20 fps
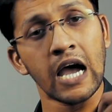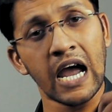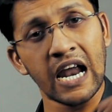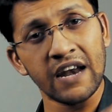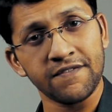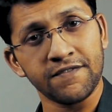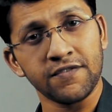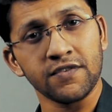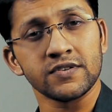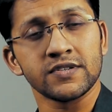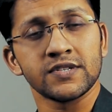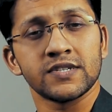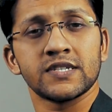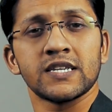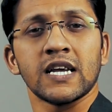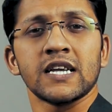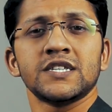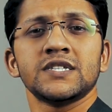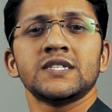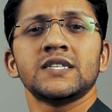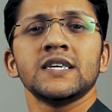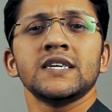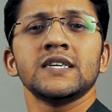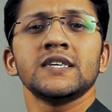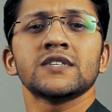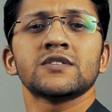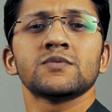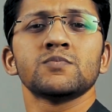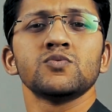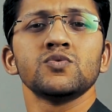And for
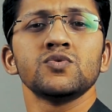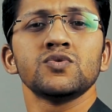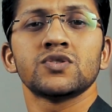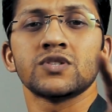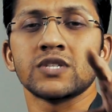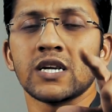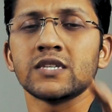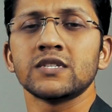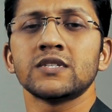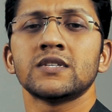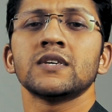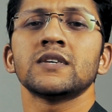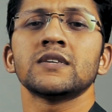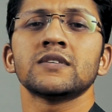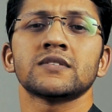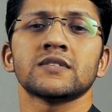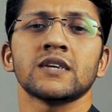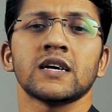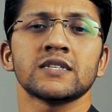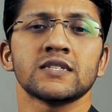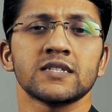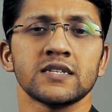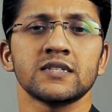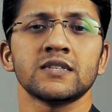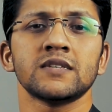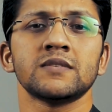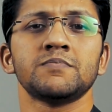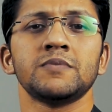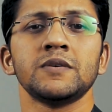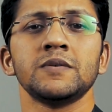Sagittarius Moon, Sagittarius
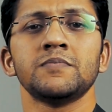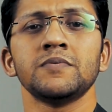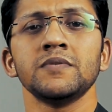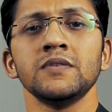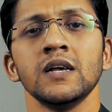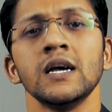Ascendant people,